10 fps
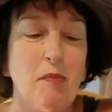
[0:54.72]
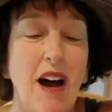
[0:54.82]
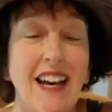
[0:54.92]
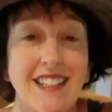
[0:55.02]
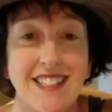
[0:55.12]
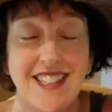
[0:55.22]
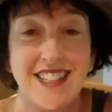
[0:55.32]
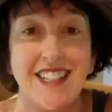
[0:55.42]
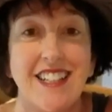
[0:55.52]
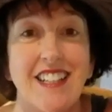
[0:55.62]
but
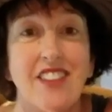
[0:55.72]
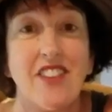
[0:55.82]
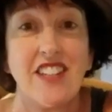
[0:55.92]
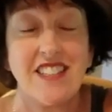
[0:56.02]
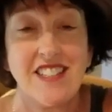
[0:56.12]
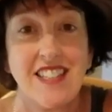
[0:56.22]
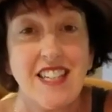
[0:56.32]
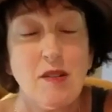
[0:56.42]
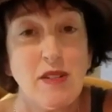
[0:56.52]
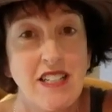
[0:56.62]
this
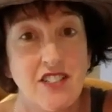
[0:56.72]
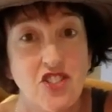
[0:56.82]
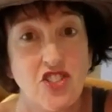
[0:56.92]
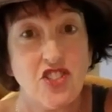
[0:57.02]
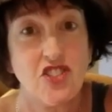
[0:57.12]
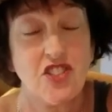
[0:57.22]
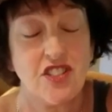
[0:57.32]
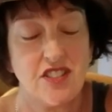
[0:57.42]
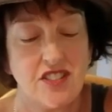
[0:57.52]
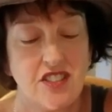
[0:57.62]
image
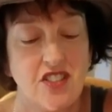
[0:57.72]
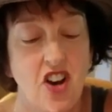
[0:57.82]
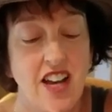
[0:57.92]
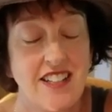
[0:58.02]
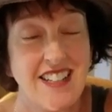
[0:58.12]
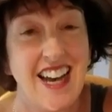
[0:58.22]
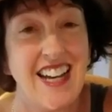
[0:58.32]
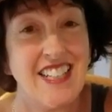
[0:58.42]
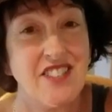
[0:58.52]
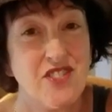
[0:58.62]
got
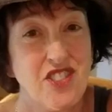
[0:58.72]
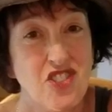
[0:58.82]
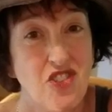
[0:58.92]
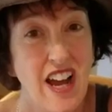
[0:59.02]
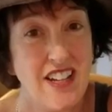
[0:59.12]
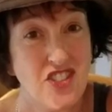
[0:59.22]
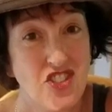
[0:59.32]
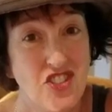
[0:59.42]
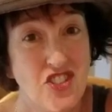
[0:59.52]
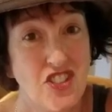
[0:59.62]
kind of
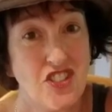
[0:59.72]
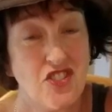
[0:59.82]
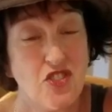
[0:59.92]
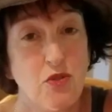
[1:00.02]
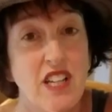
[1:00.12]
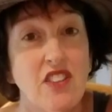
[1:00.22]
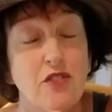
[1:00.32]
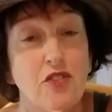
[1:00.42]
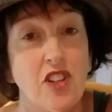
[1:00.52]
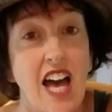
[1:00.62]
stretched during the
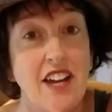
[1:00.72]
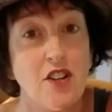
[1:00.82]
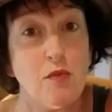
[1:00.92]
flyer